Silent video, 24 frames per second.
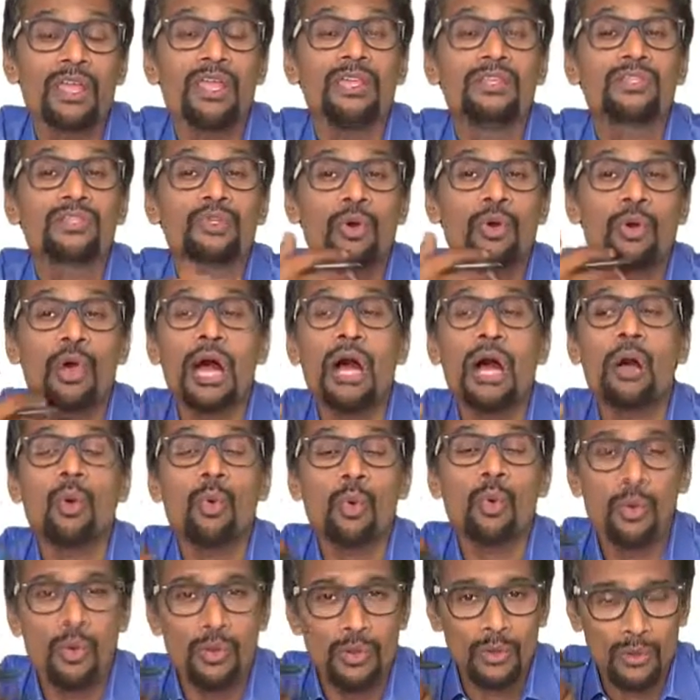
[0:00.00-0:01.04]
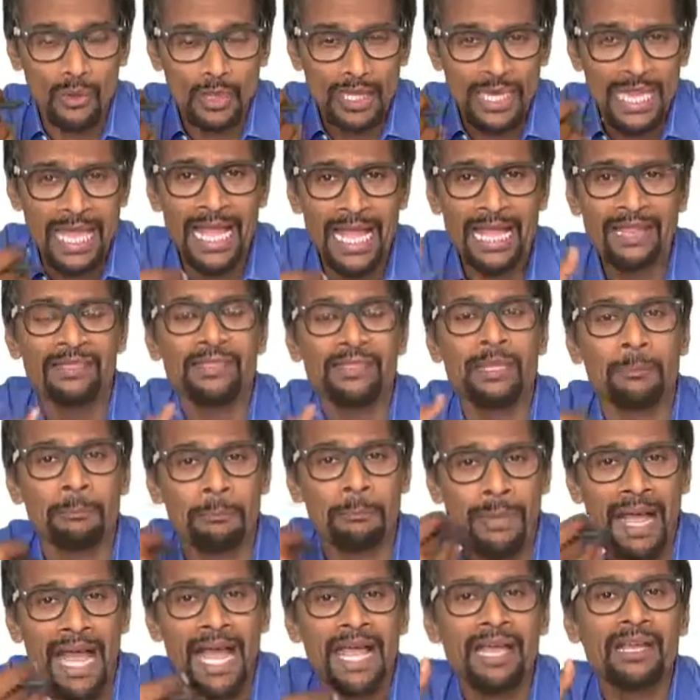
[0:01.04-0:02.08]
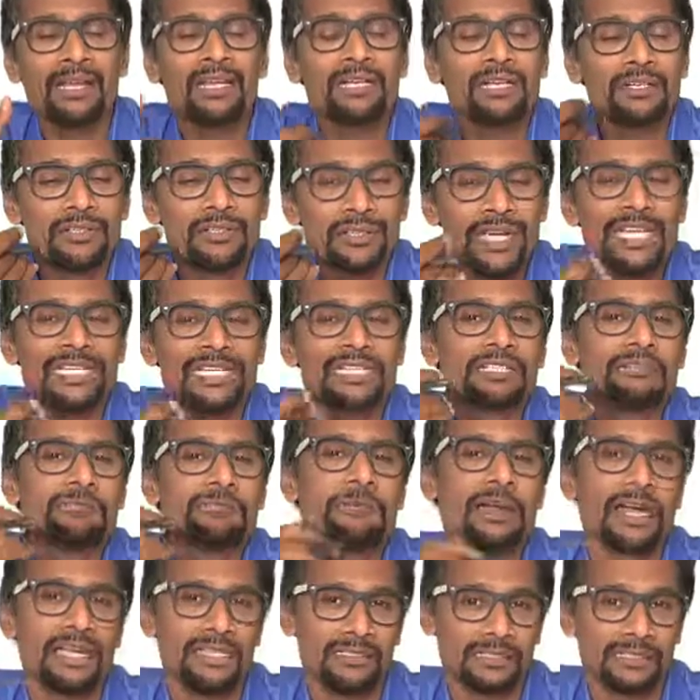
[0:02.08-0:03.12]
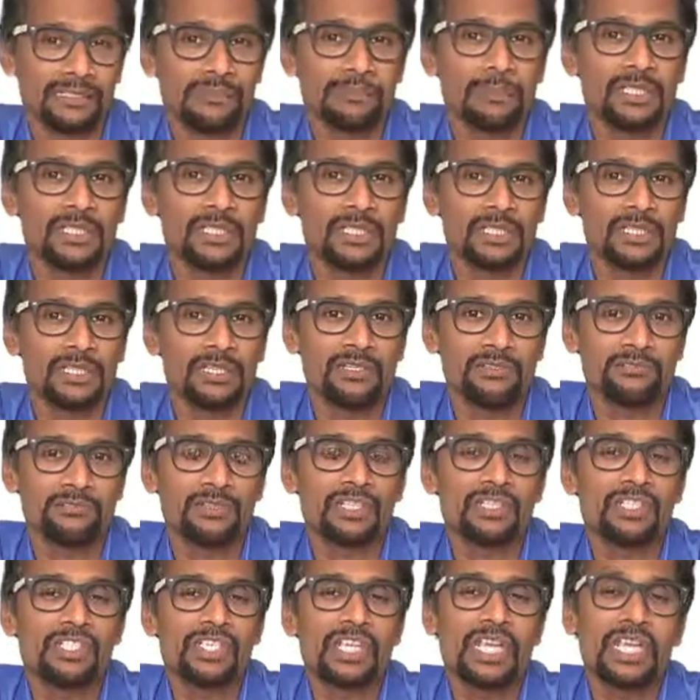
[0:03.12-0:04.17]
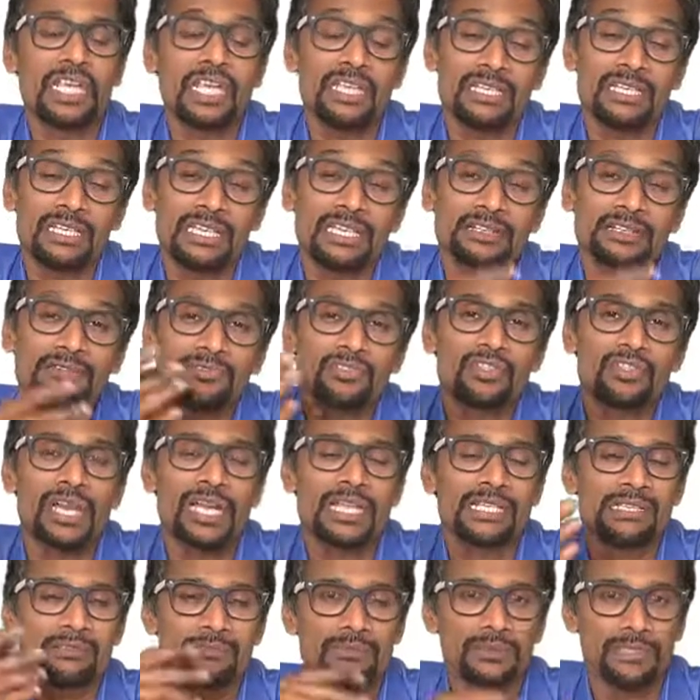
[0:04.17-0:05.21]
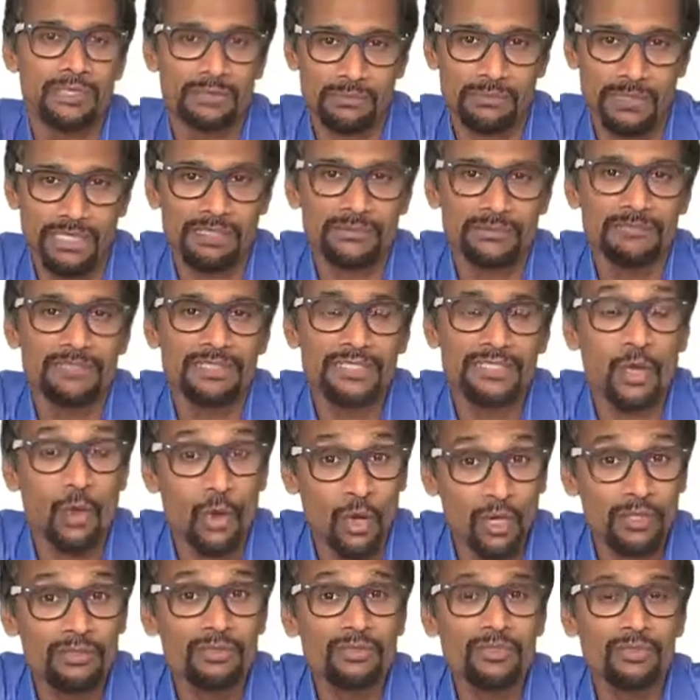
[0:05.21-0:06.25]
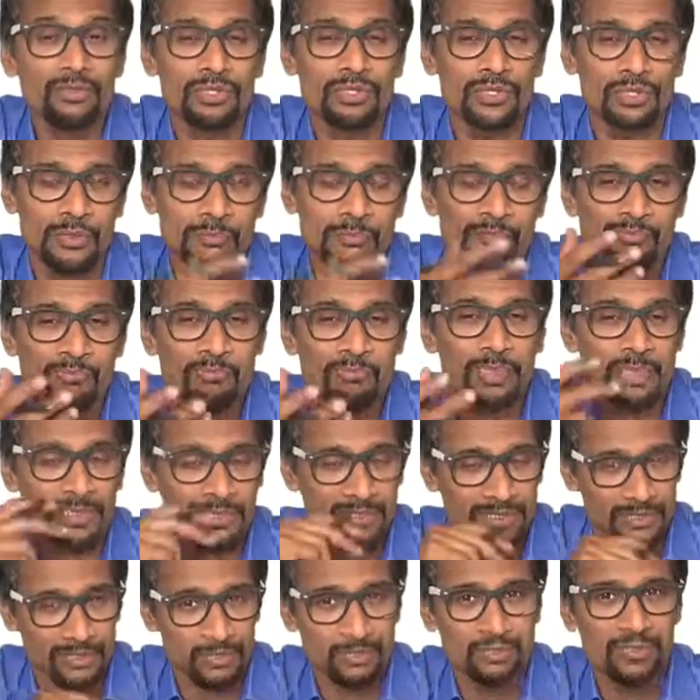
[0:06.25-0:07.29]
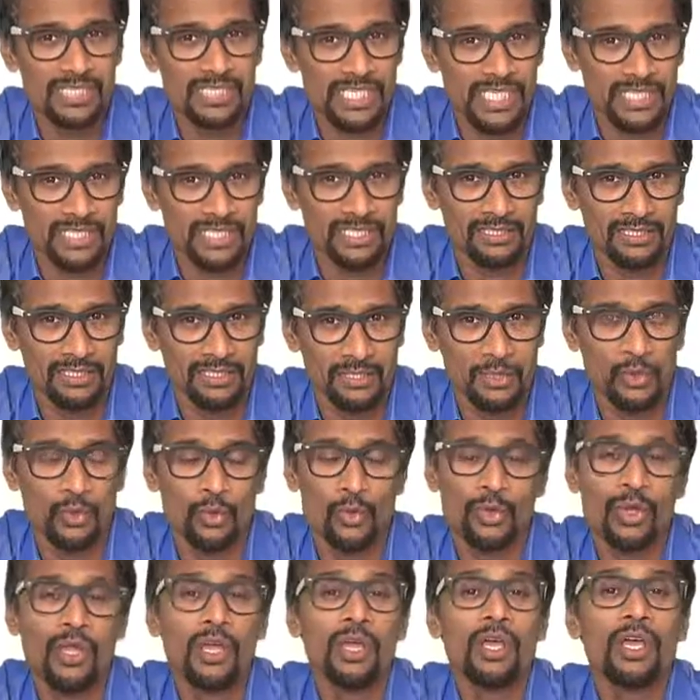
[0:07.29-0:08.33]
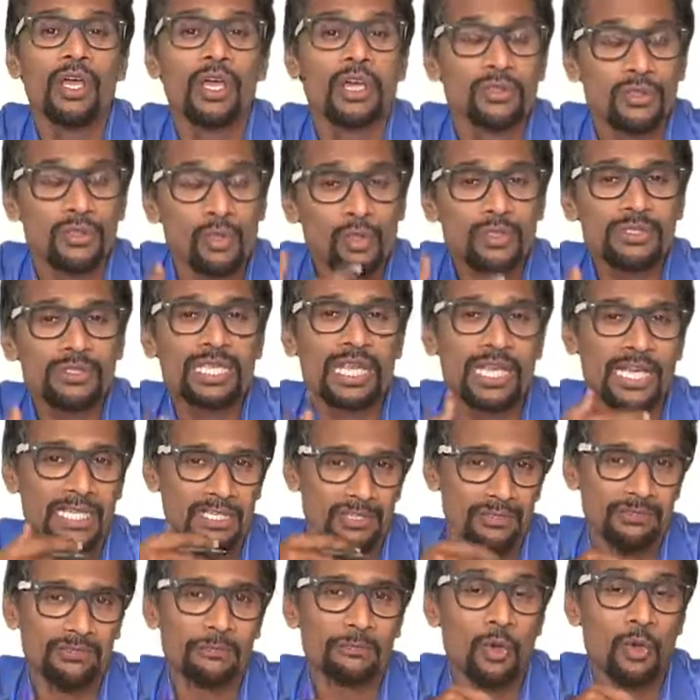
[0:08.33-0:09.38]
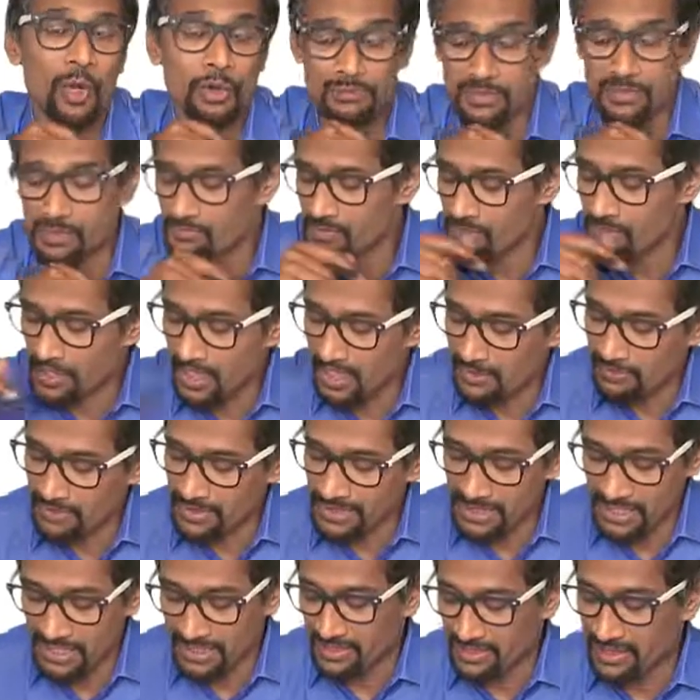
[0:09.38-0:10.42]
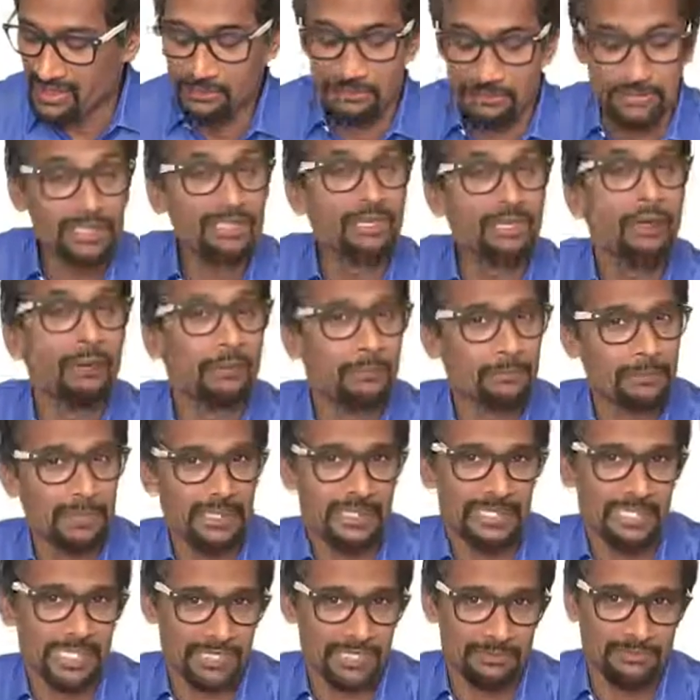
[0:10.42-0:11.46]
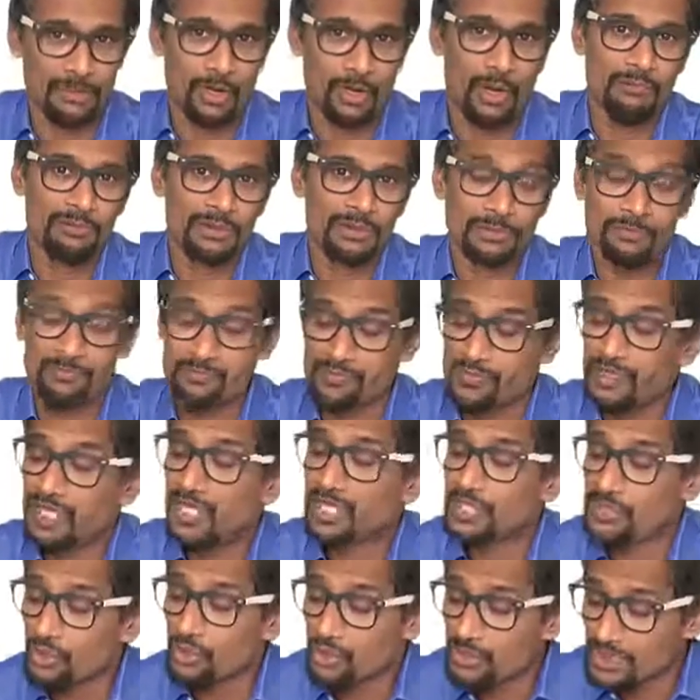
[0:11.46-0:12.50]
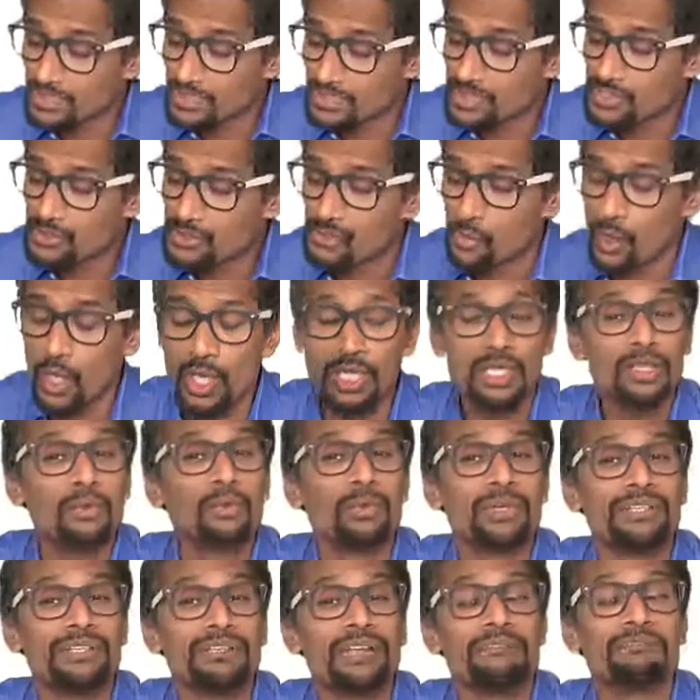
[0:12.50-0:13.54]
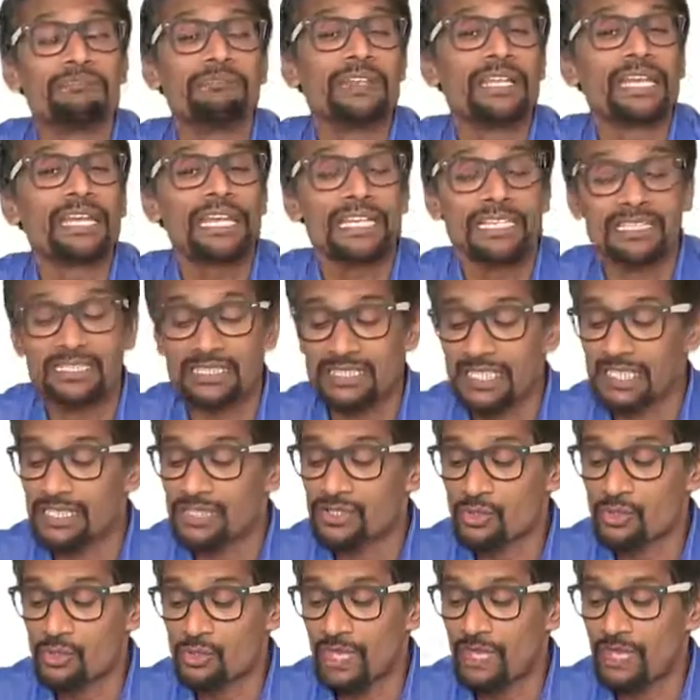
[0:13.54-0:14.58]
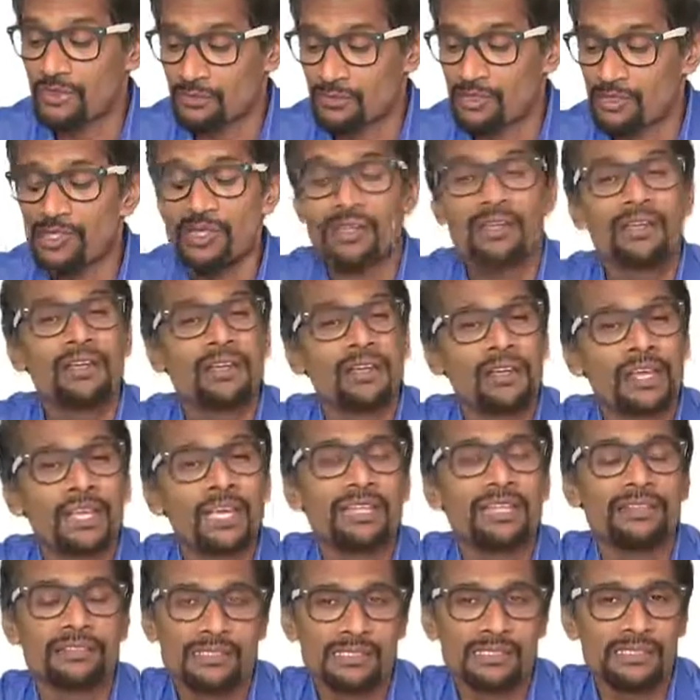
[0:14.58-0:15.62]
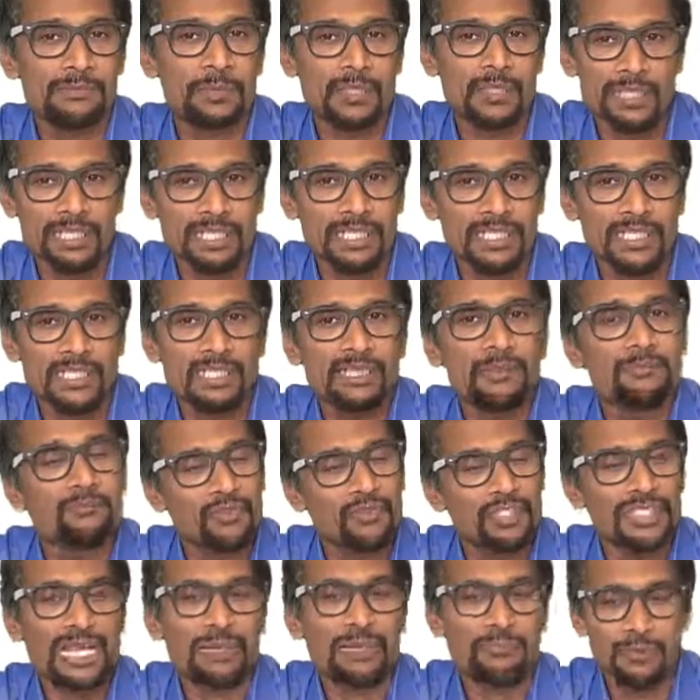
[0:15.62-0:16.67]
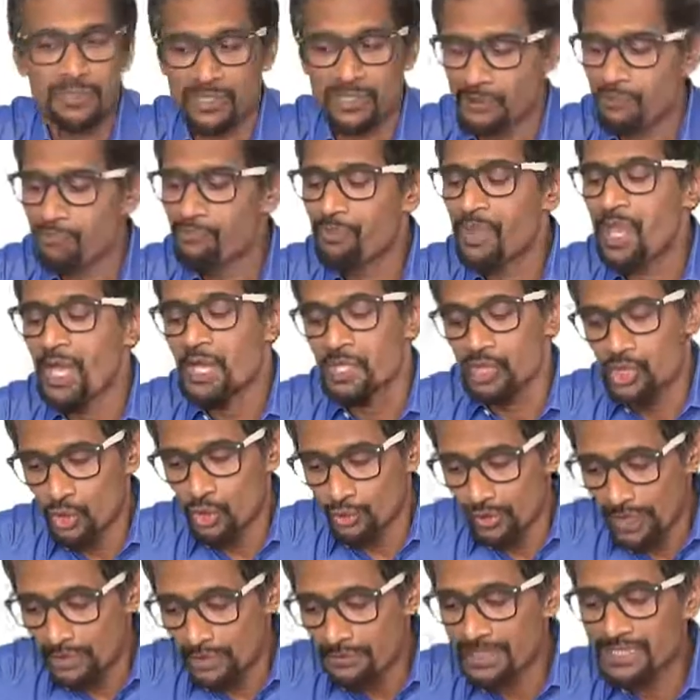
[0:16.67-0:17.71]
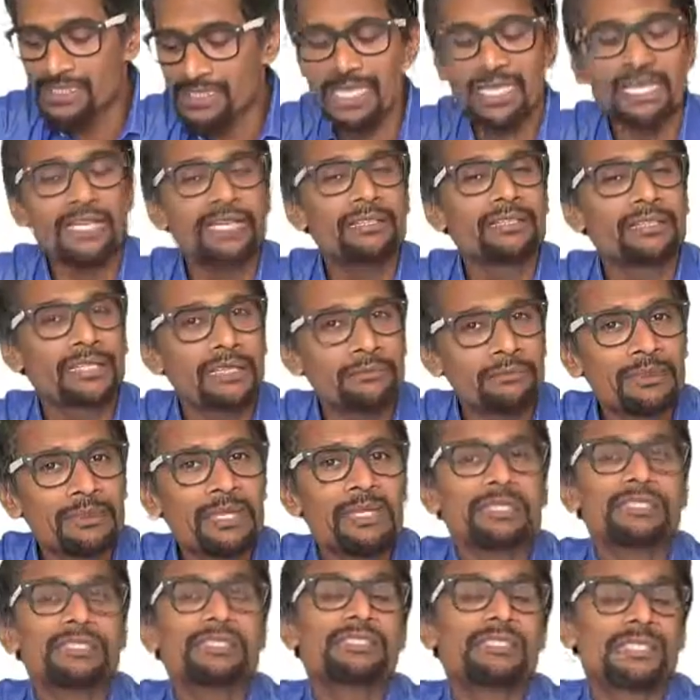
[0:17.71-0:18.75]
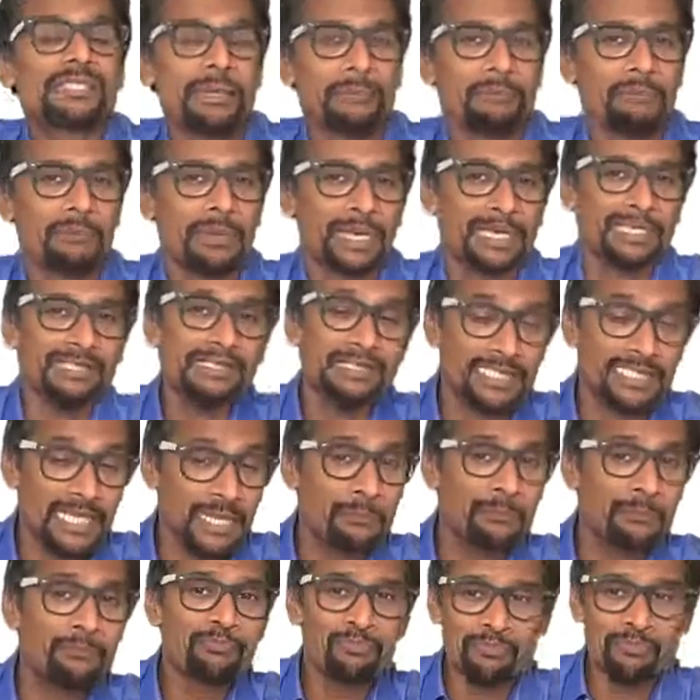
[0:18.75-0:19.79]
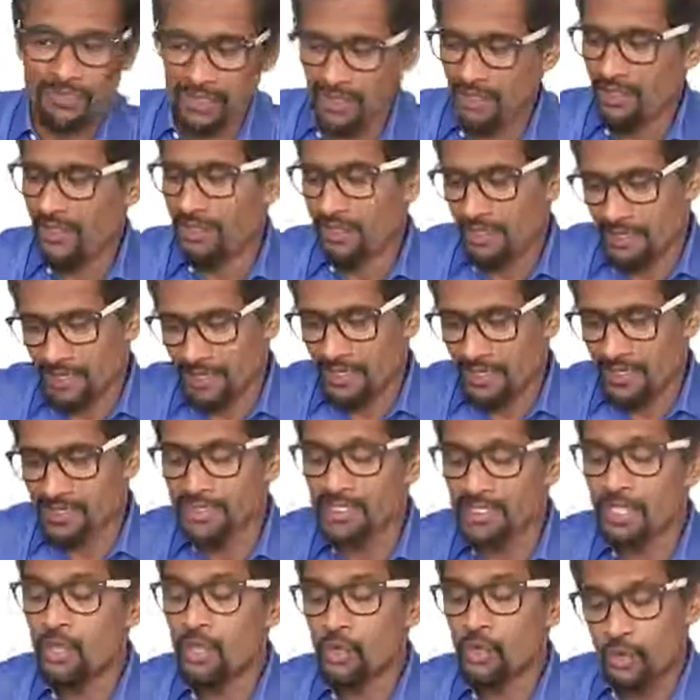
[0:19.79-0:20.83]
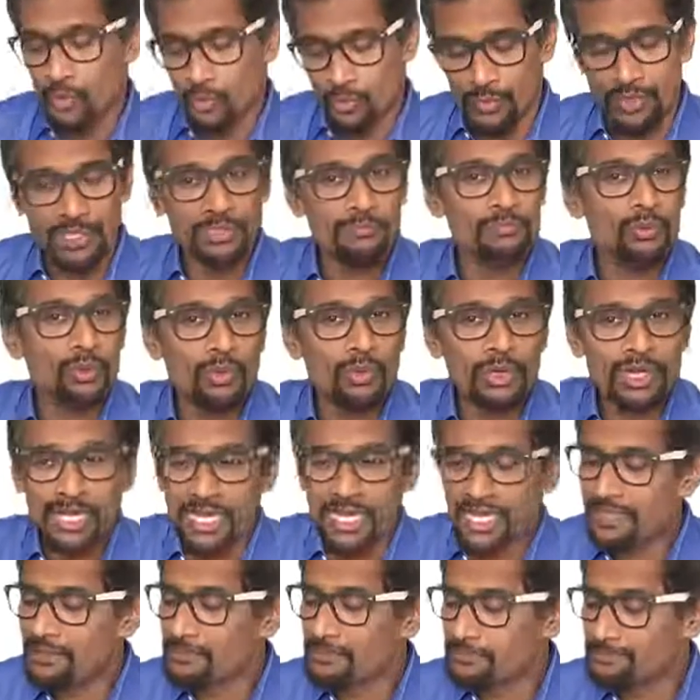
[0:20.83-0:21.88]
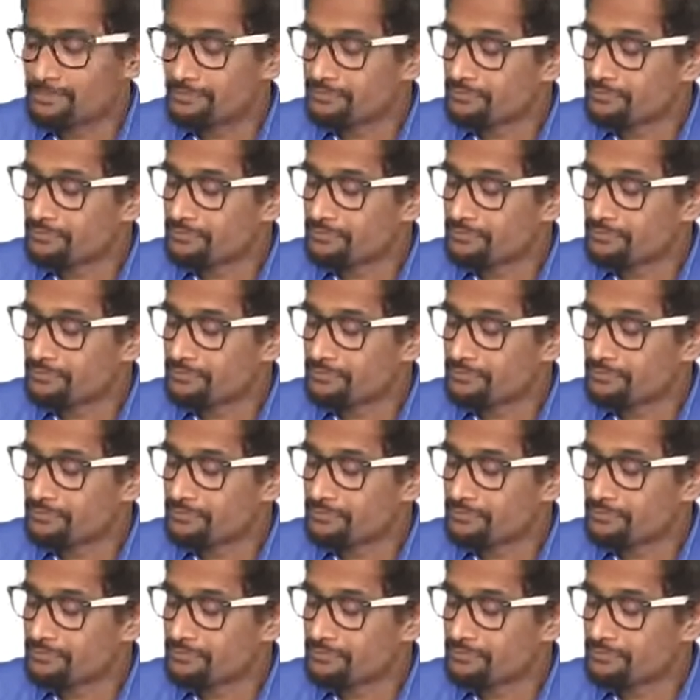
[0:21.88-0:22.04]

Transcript: So how can the bank rectify this particular mistake and give transfer the benefit on to the person who's taking the loan? Those kind of problems shall be taken up in mistake problem. So this is what we roughly intend to cover in this particular chapter. So we'll be taking them step by step. So we'll move ahead.